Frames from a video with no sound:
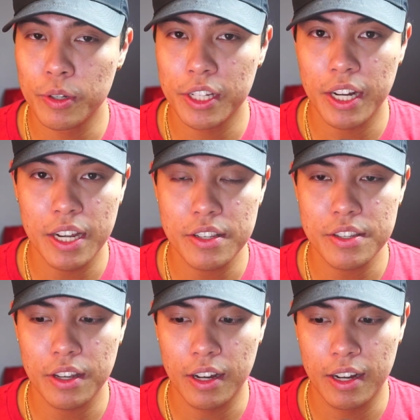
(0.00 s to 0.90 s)

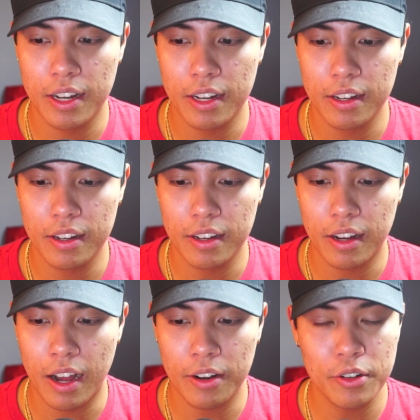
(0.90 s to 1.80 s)
nice. I
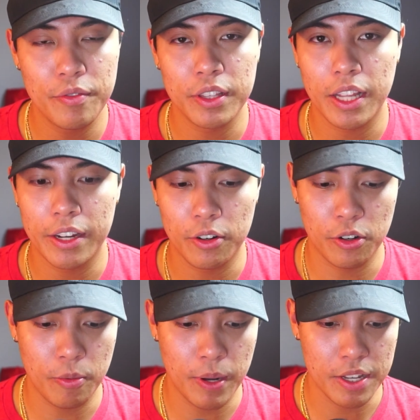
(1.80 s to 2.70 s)
don't even like
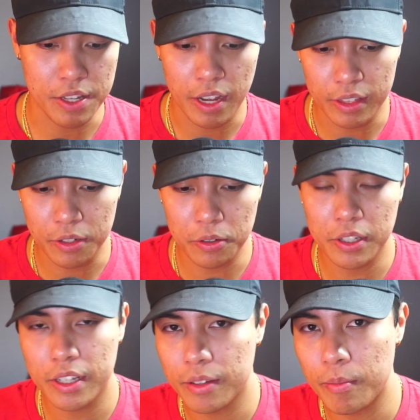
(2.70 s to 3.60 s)
Ergo mice.
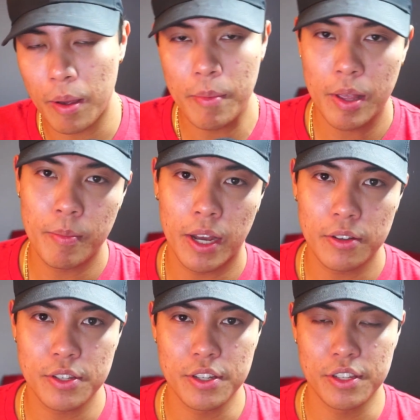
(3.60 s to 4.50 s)
My main
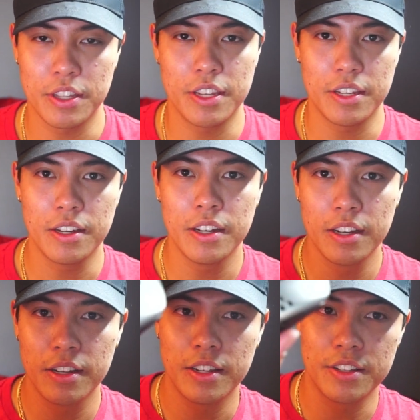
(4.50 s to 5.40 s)
mouse is the
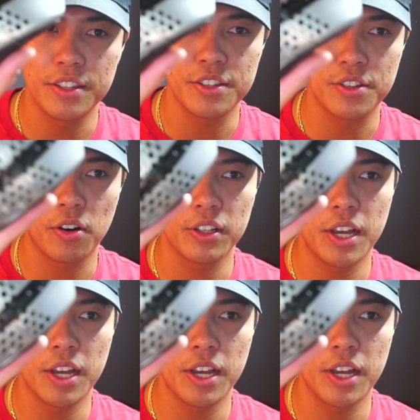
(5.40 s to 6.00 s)
Starlight